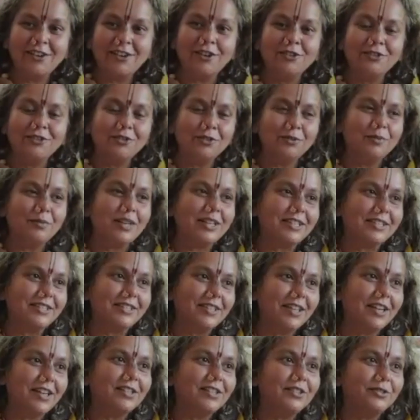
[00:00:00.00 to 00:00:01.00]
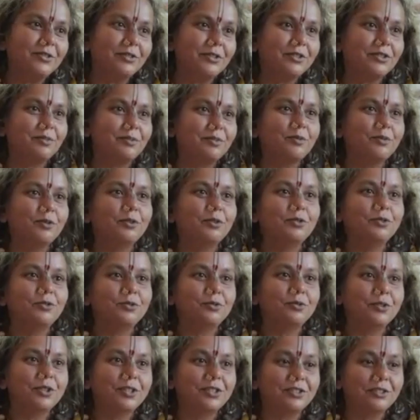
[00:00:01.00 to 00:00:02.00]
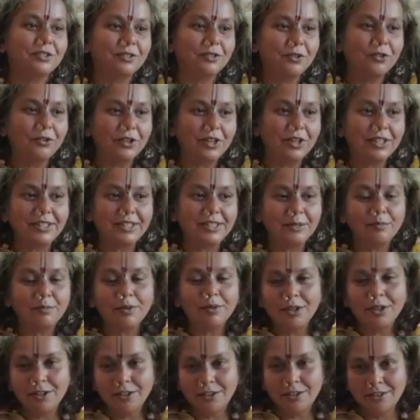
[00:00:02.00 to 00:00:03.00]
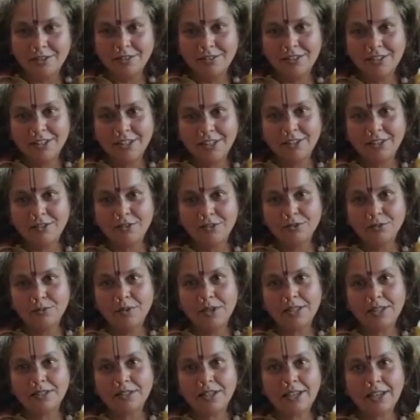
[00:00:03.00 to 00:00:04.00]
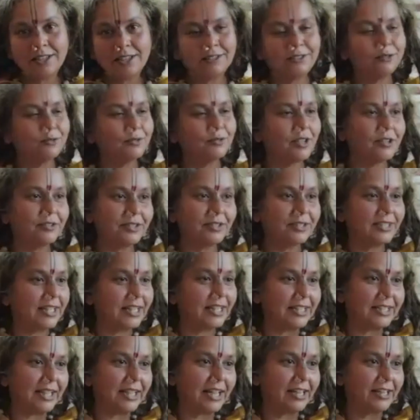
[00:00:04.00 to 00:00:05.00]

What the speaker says: also my search was more towards going deeper into my 2008.